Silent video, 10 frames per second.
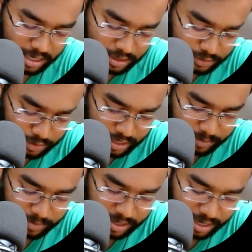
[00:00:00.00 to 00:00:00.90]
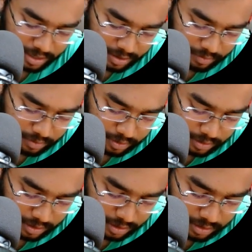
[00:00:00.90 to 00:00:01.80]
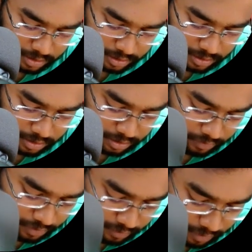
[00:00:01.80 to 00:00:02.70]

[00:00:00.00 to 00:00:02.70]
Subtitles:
So let me write down all the full